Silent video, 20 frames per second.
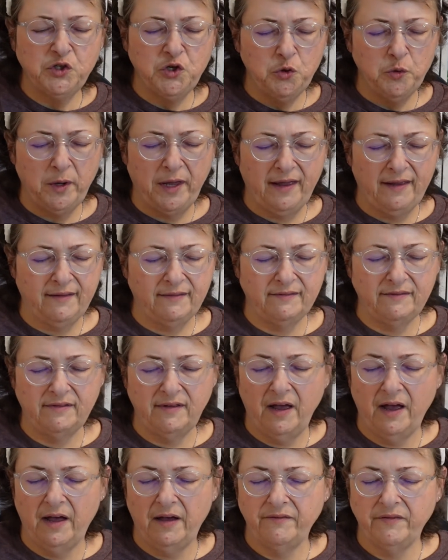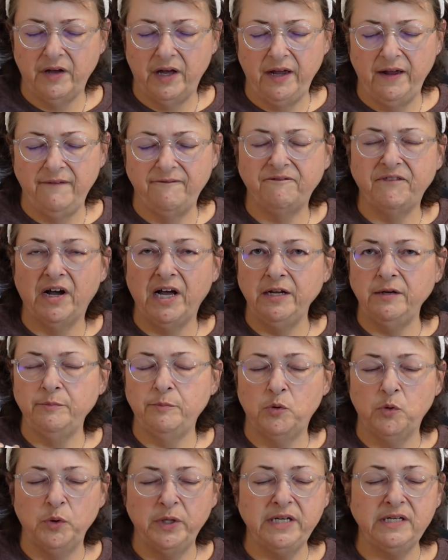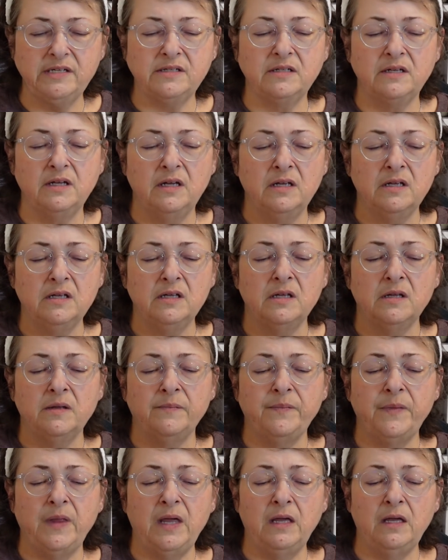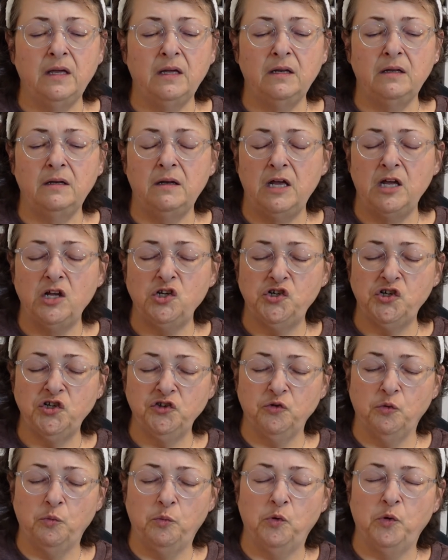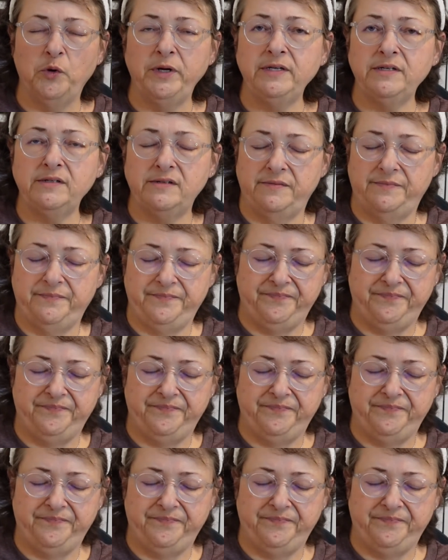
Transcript: two ends. They have a fine point and a chisel point.